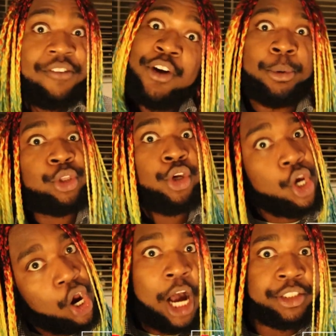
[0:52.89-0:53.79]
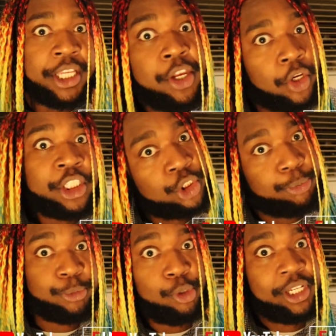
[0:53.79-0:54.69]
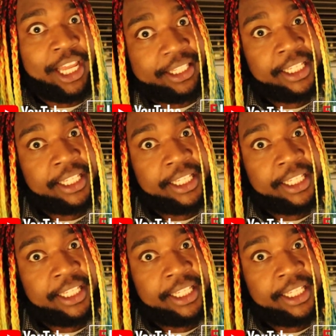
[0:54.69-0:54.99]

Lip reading: If I come into your house and your kitchen spawns be looking like